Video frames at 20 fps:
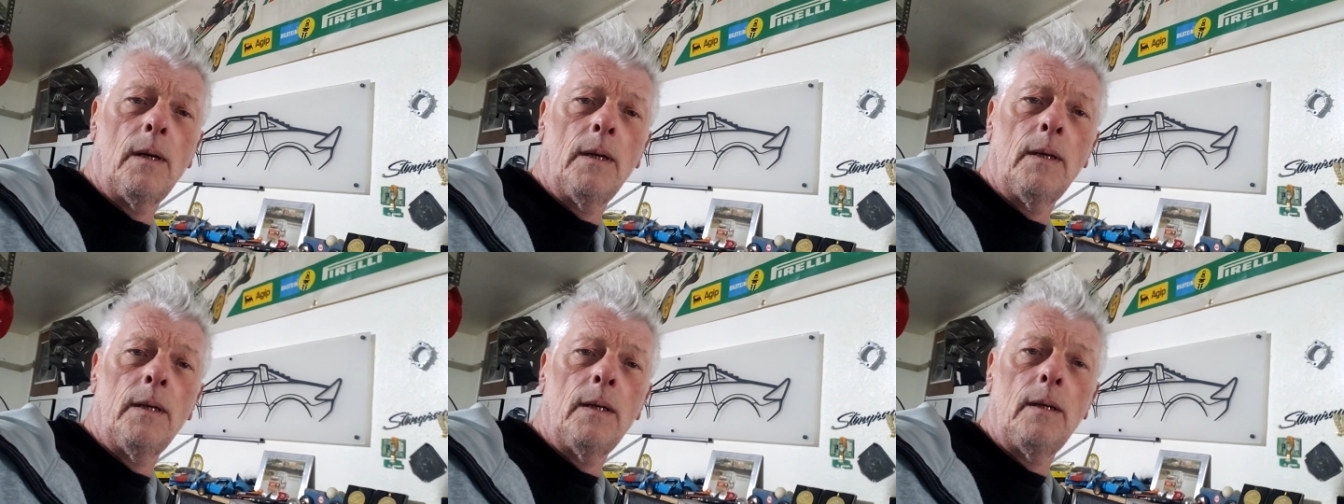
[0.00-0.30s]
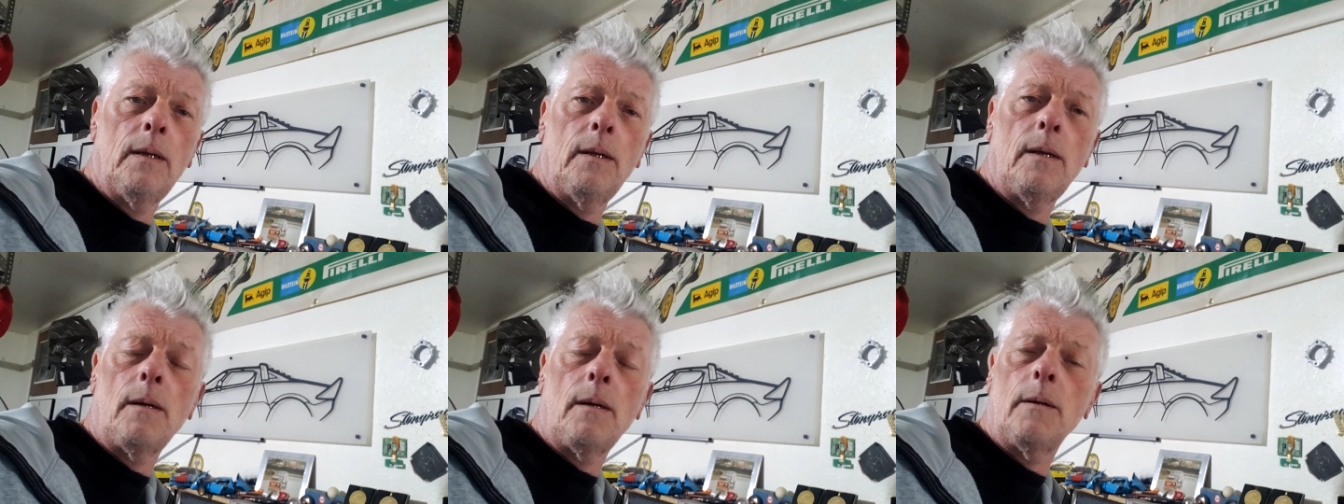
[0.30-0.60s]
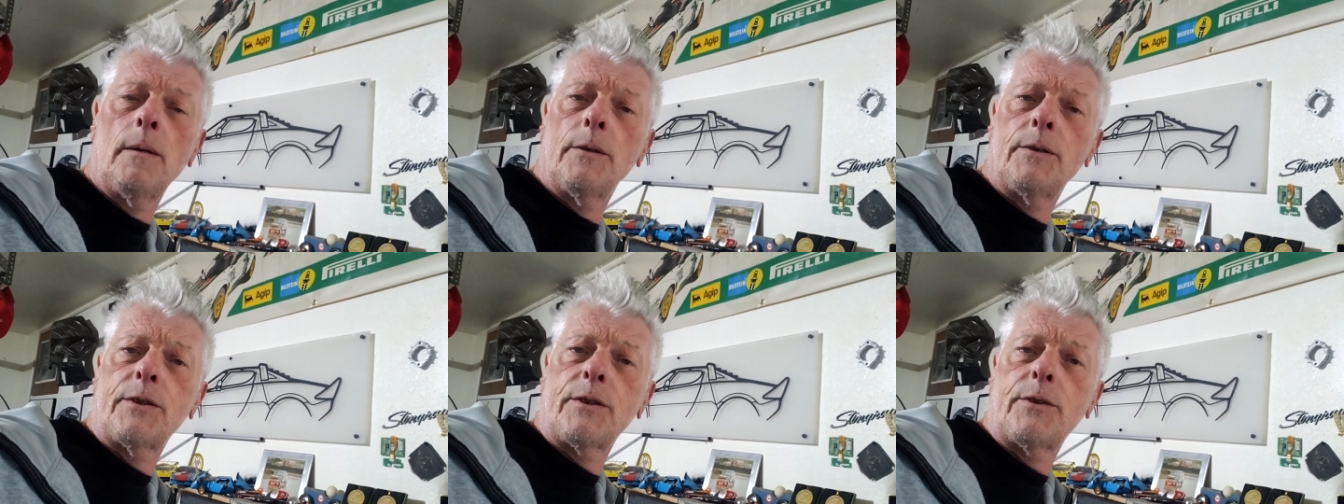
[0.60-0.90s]
A
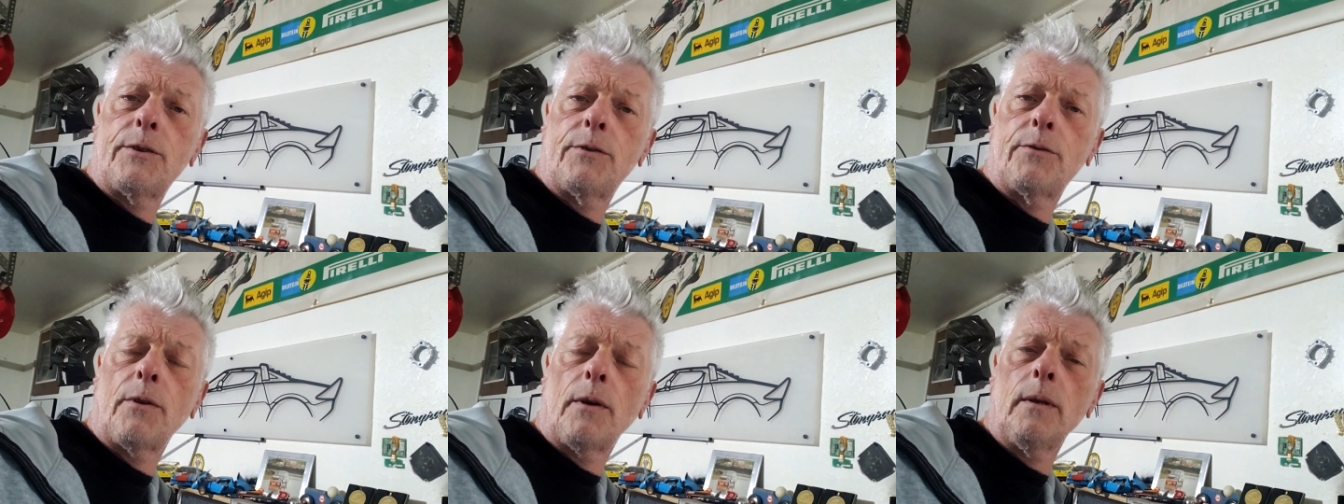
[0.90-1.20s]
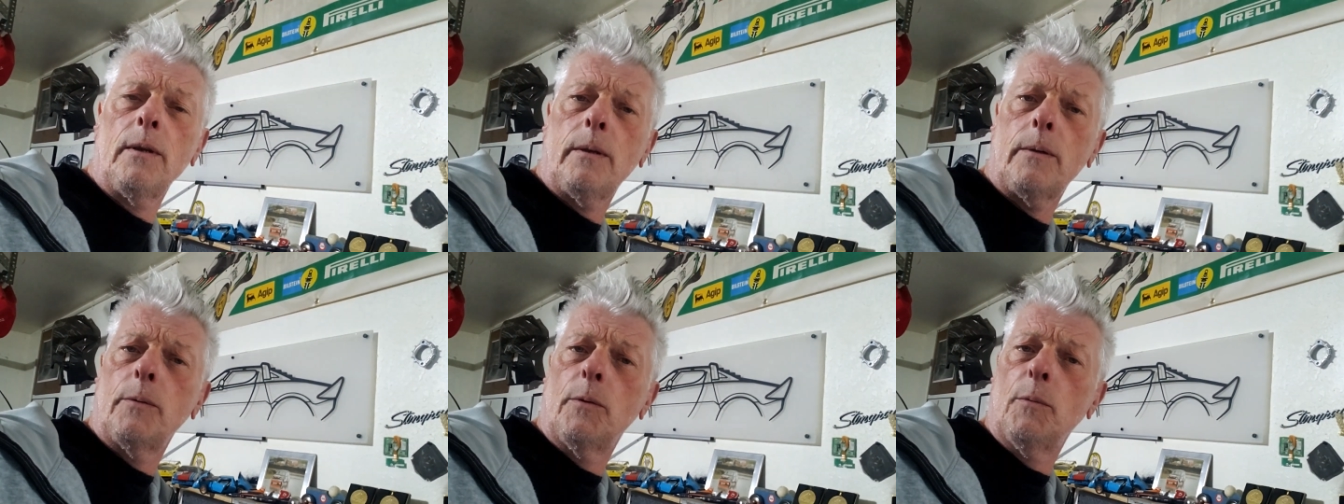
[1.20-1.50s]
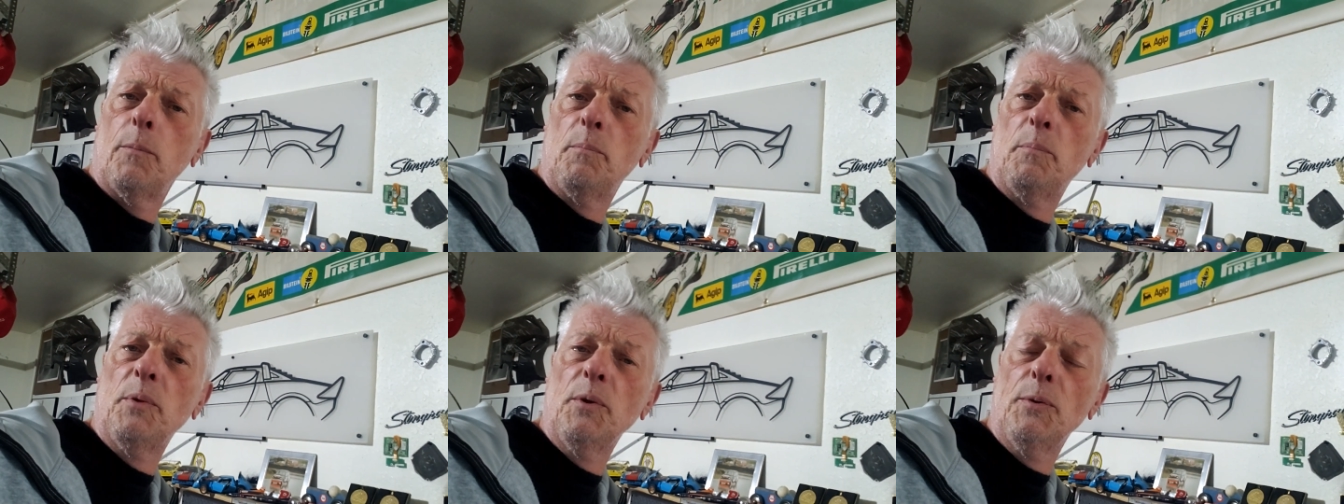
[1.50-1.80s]
large trunk
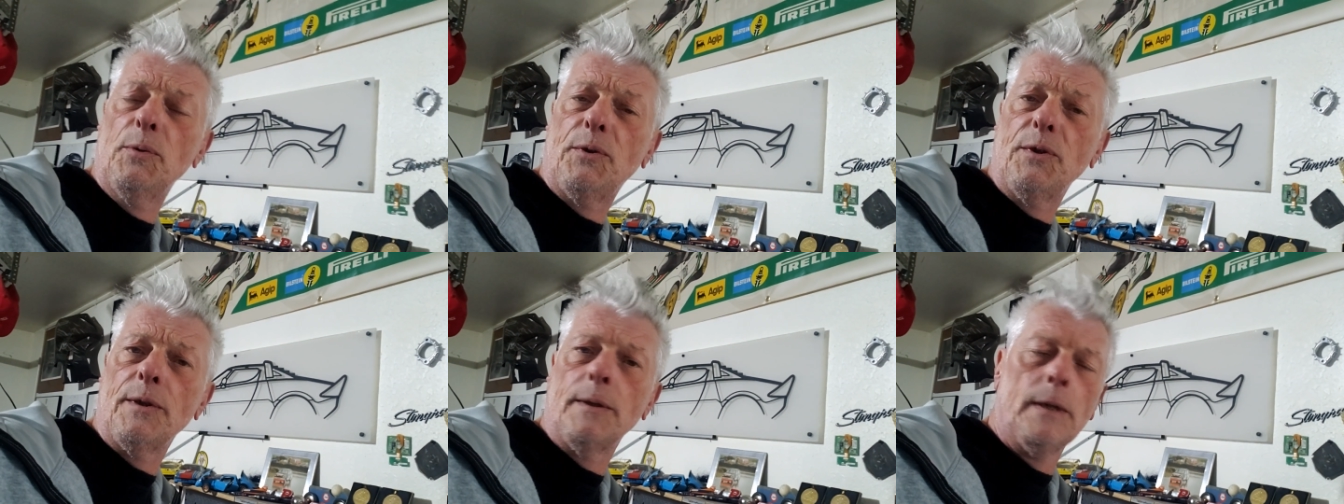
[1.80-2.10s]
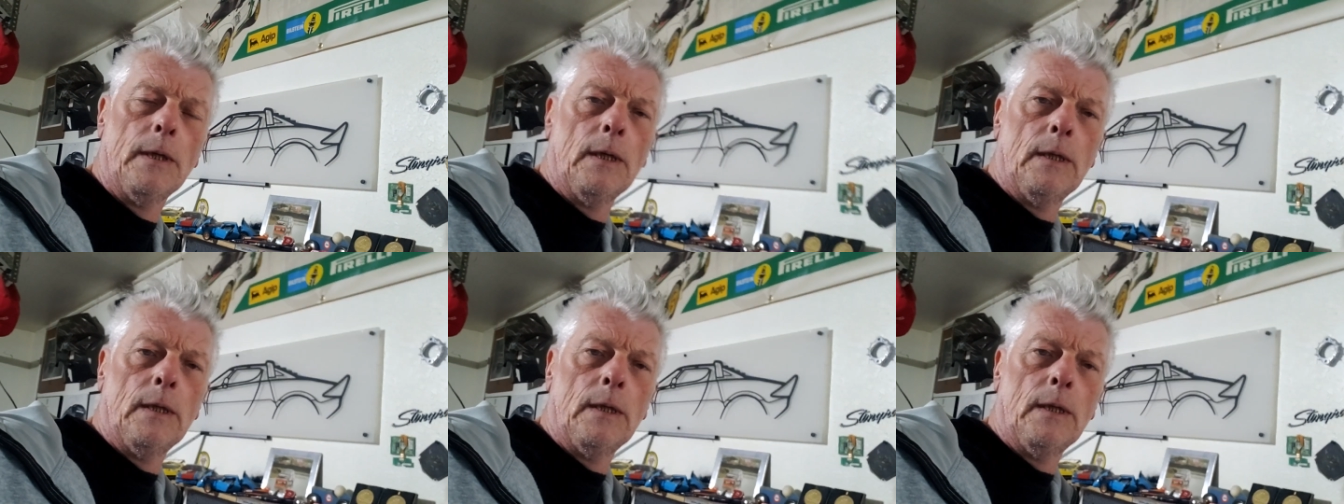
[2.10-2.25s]
or boot,